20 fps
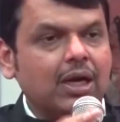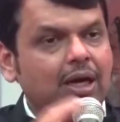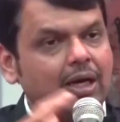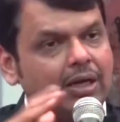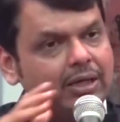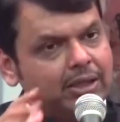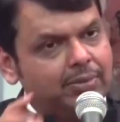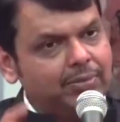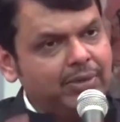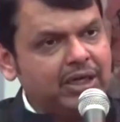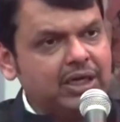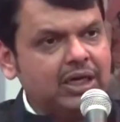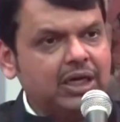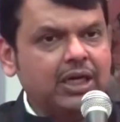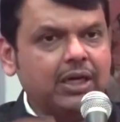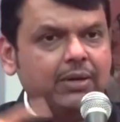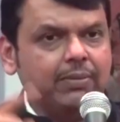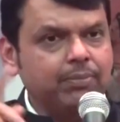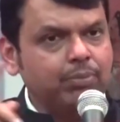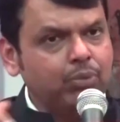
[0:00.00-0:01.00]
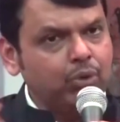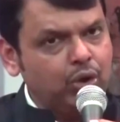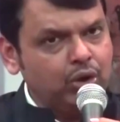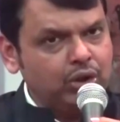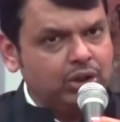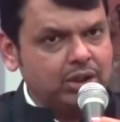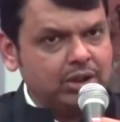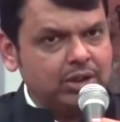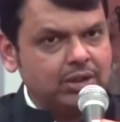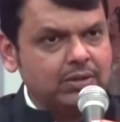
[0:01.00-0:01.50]
Ultimately,
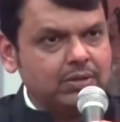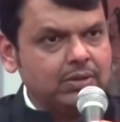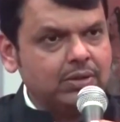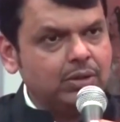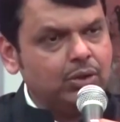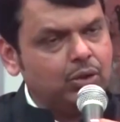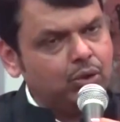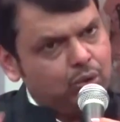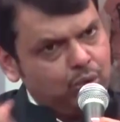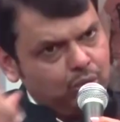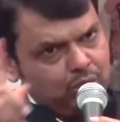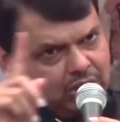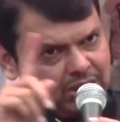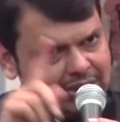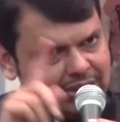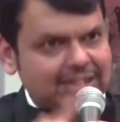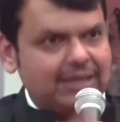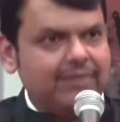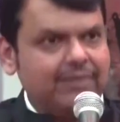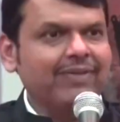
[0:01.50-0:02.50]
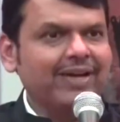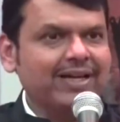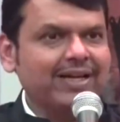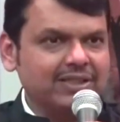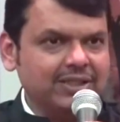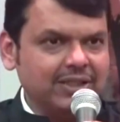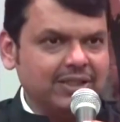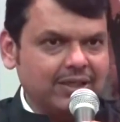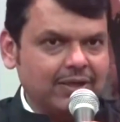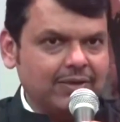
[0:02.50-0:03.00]
both took the same
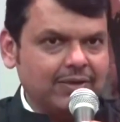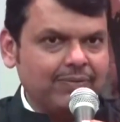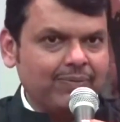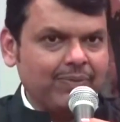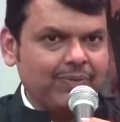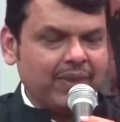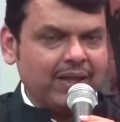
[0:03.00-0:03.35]
vaccine.